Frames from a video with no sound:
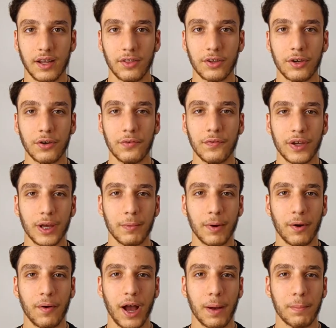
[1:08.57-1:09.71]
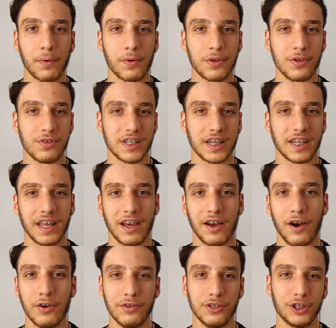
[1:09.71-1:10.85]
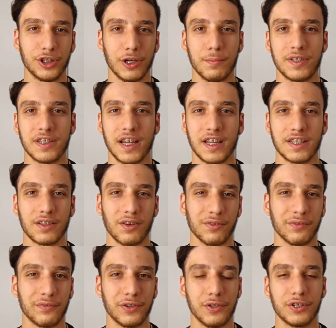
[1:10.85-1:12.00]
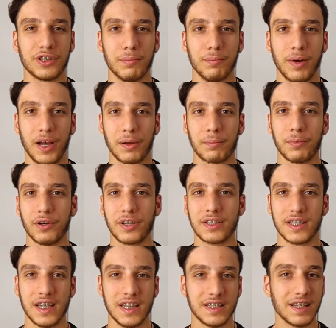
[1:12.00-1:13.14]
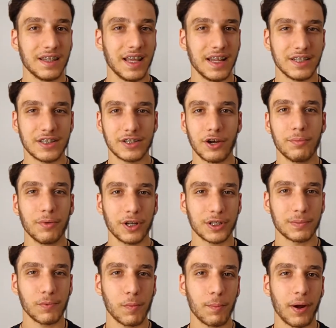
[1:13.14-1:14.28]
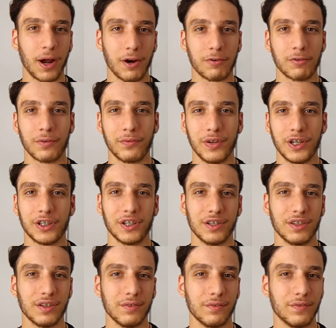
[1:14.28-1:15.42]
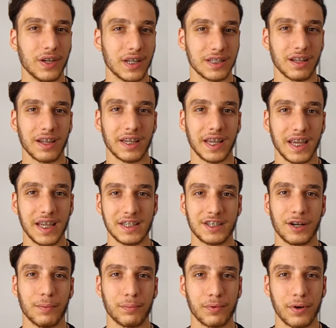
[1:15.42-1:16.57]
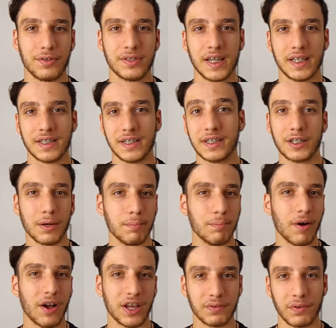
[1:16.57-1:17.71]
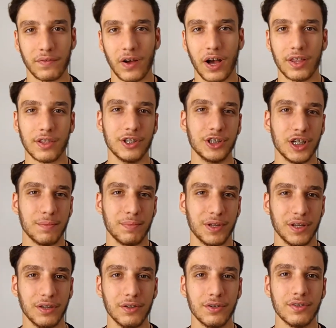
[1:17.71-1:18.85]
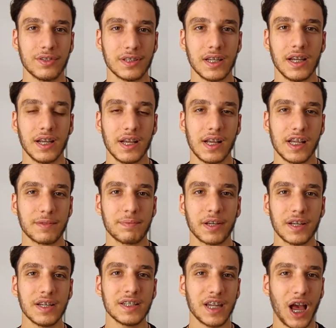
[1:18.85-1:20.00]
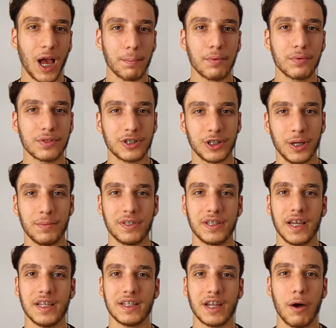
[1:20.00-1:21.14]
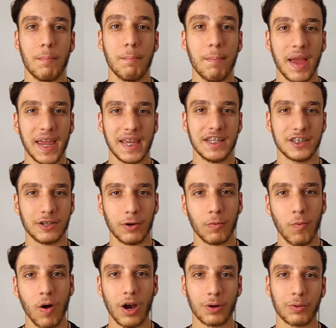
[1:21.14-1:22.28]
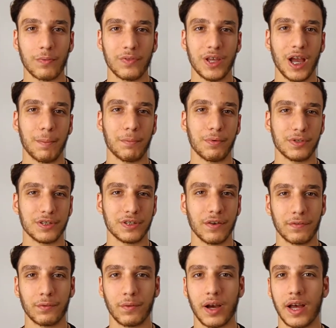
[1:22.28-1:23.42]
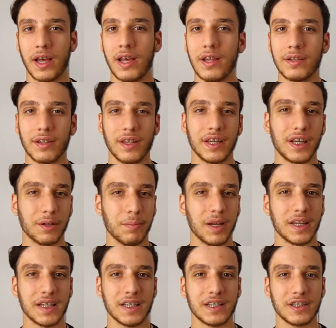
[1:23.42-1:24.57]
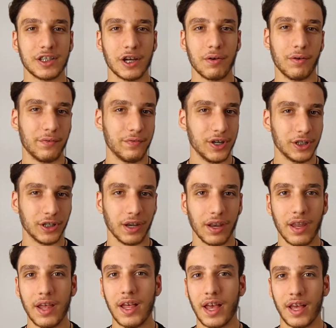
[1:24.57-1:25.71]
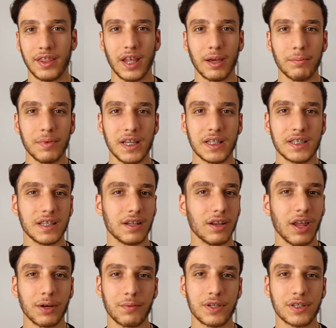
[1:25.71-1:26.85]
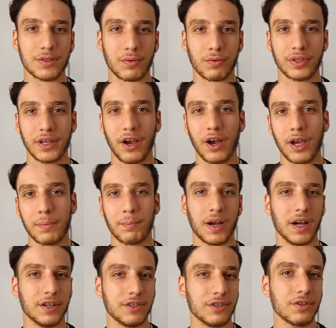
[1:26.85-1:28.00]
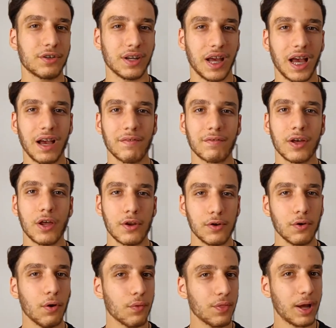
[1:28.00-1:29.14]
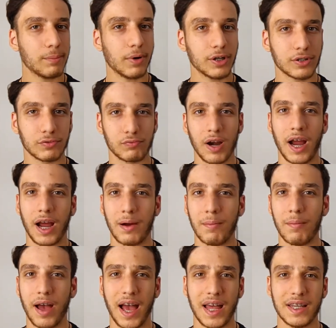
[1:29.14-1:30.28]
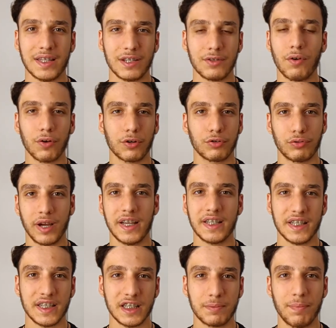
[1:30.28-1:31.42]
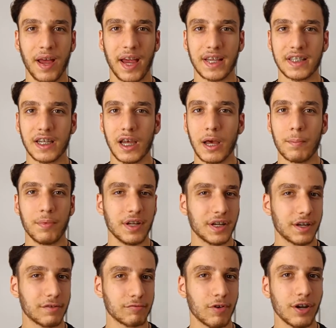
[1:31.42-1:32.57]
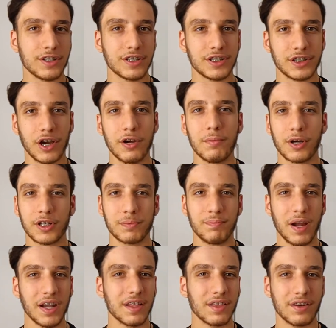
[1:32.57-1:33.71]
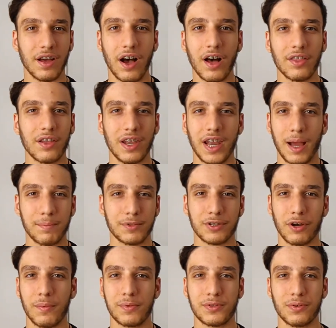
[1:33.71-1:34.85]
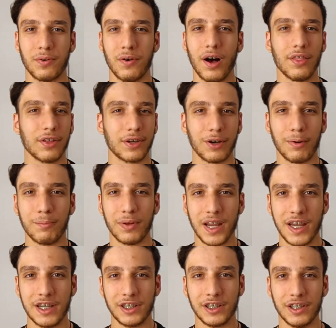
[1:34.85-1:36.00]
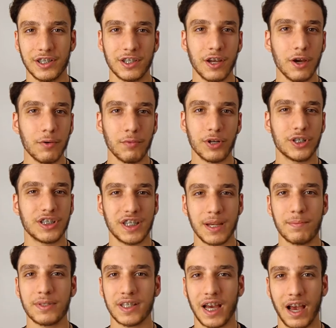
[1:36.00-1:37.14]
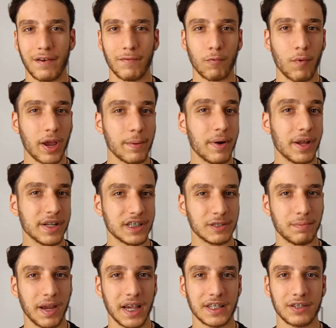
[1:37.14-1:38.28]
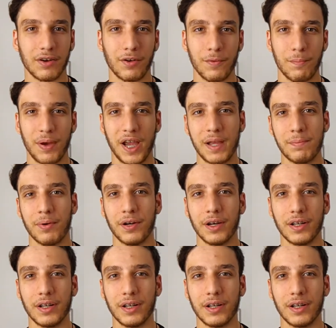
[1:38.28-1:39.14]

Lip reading: the good thing about Apple using their own chipsets on future MacBooks is that they're so much more power efficient than things like Intel processors combined with other GPUs. It's because Apple's chipsets are made to work with the Apple software that they can make it so efficient. And that means that, like we saw on the iPad, you can have not that much RAM and not crazy specs, but it can run so much better than other laptops or other combinations which seem to have way better specs on paper.